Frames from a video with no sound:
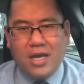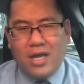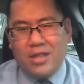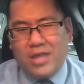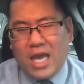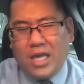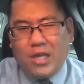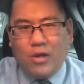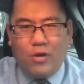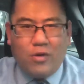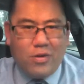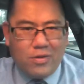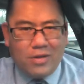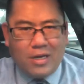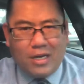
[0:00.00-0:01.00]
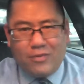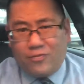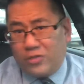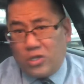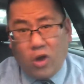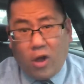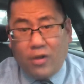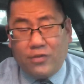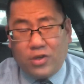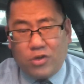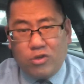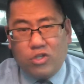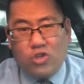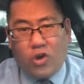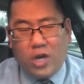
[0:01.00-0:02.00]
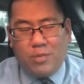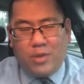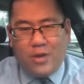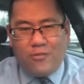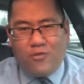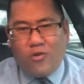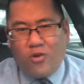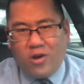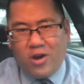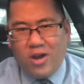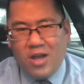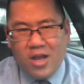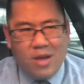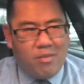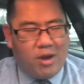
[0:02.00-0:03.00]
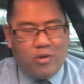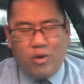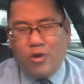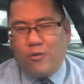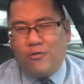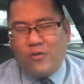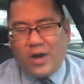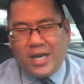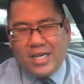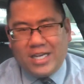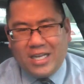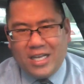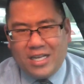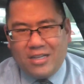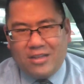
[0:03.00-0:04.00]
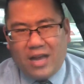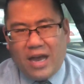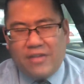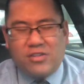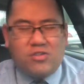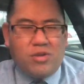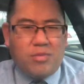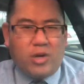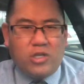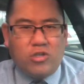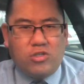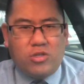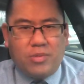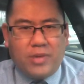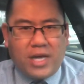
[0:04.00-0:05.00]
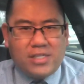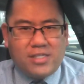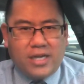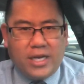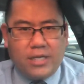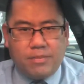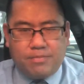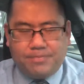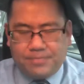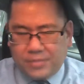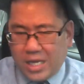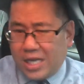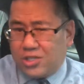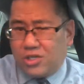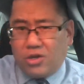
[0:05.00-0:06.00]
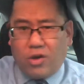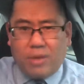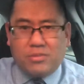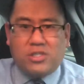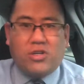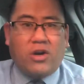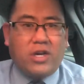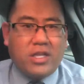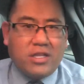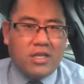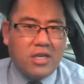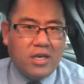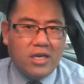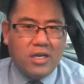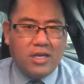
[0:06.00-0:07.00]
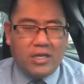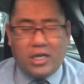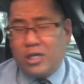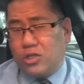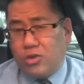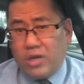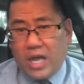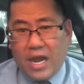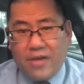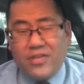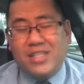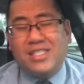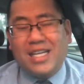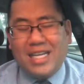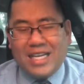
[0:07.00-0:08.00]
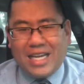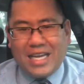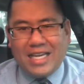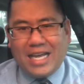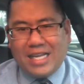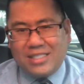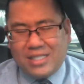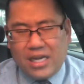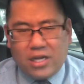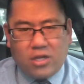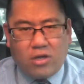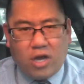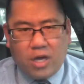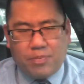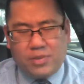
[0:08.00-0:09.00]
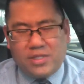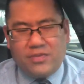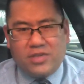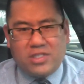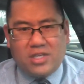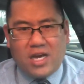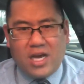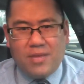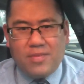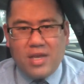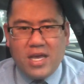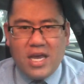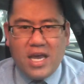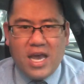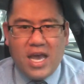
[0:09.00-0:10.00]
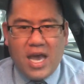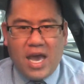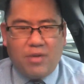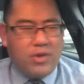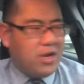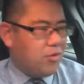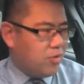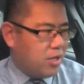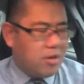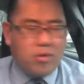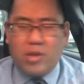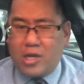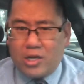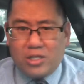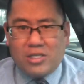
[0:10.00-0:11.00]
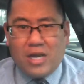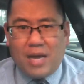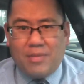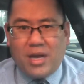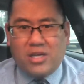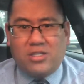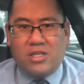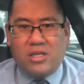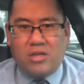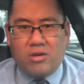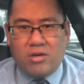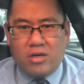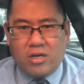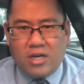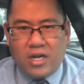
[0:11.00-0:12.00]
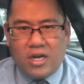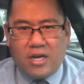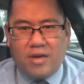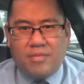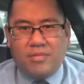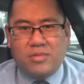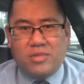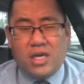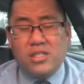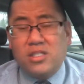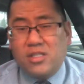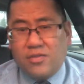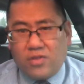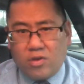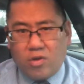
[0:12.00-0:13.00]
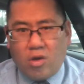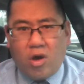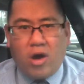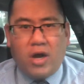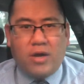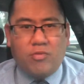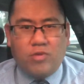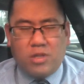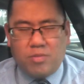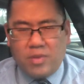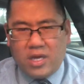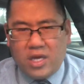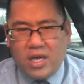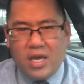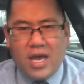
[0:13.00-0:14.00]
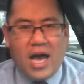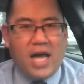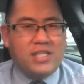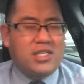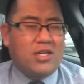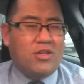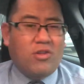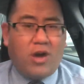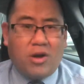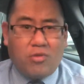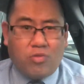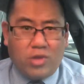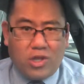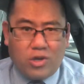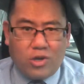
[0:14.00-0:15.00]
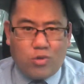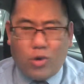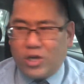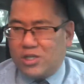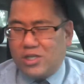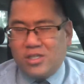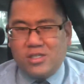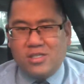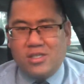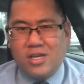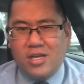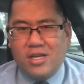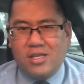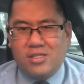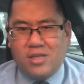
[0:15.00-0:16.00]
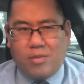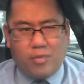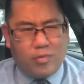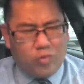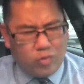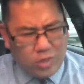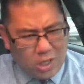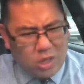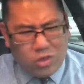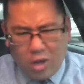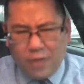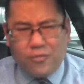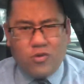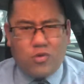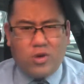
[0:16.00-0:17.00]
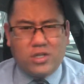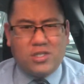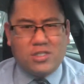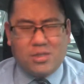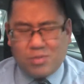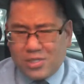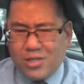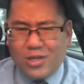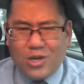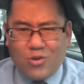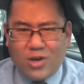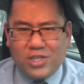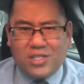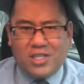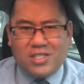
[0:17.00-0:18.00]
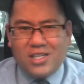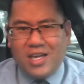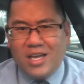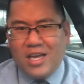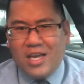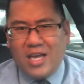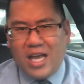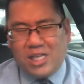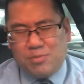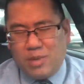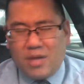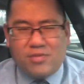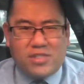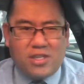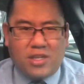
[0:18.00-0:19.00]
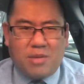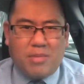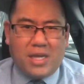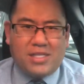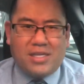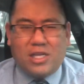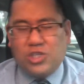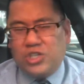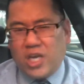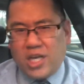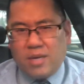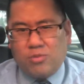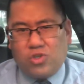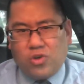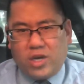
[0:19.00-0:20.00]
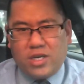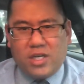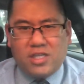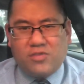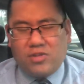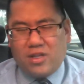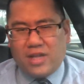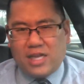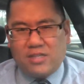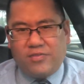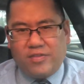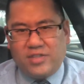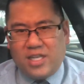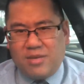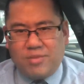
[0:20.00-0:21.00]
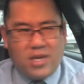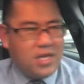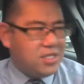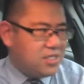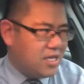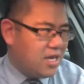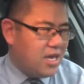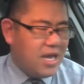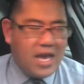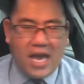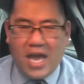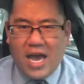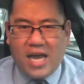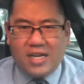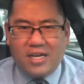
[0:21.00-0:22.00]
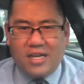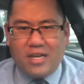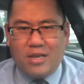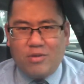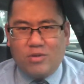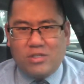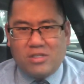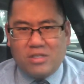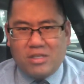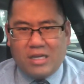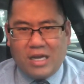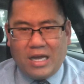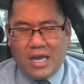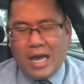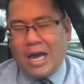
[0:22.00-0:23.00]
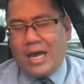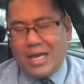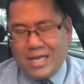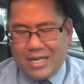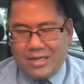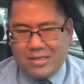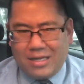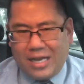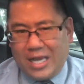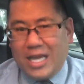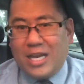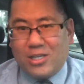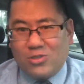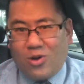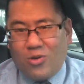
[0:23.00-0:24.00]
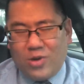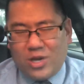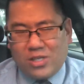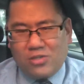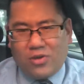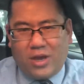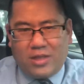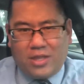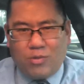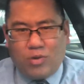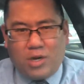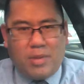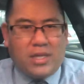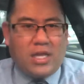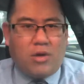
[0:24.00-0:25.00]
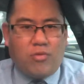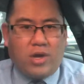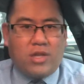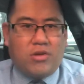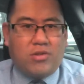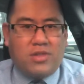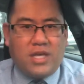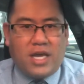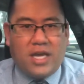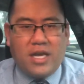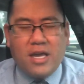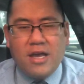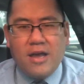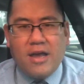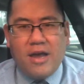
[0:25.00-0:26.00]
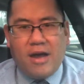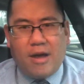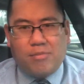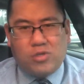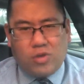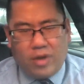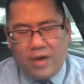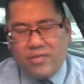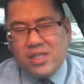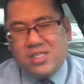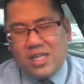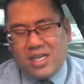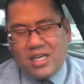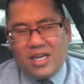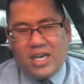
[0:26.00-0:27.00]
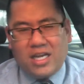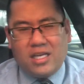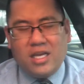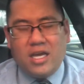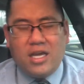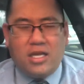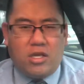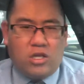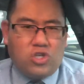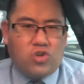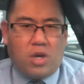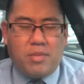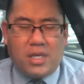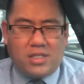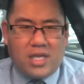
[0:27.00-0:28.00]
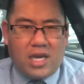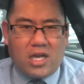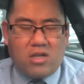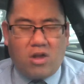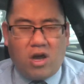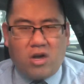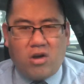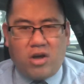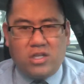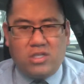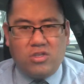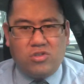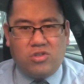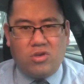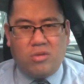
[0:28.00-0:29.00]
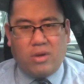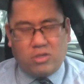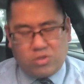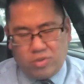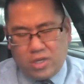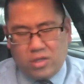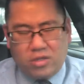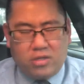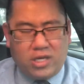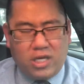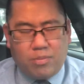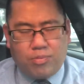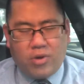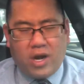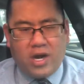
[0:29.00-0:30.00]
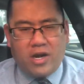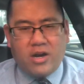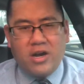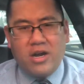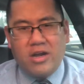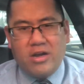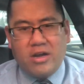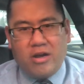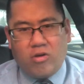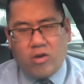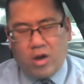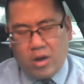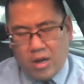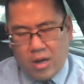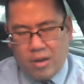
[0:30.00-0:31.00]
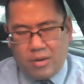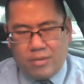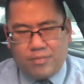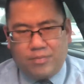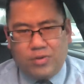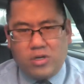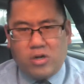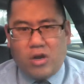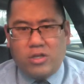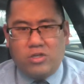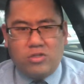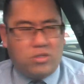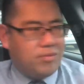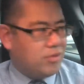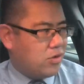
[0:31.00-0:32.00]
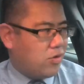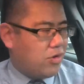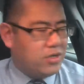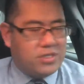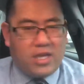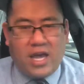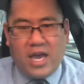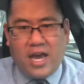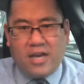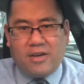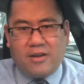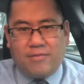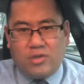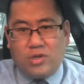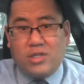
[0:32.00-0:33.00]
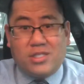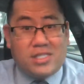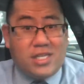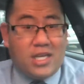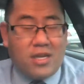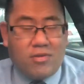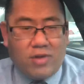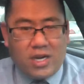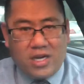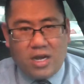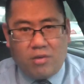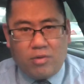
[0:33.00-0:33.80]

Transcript: Thank you to all of you who joined me for my real fun live stream on YouTube last night. As you know, I'm starting, gonna do it every Sunday night at 10 o'clock Pacific time. And we had a really, really good time, actually. There are dozens of you on with me asking a lot of really good questions, some really thoughtful questions, some silly questions. And speaking of silly, my son Jacob joined us for the last 15 minutes, and he was a hit as always. So I think we're going to make that a regular thing. So every Sunday night, you can join me at 10 o'clock on YouTube. I'll tweet out the link prior, or I'll put it on YouTube, of course, and you can see it right now.